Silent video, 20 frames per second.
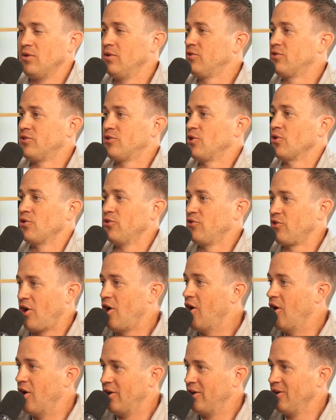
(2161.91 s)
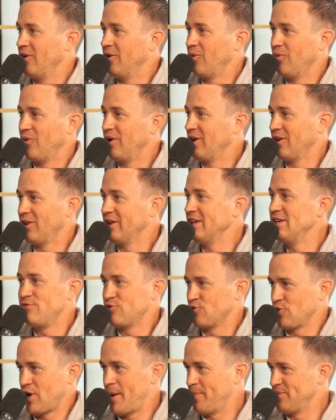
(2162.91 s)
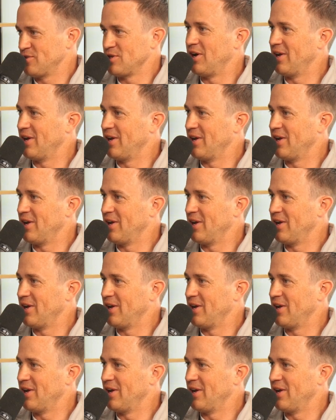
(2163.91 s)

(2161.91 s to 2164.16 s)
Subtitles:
turns on when a leaf drops on.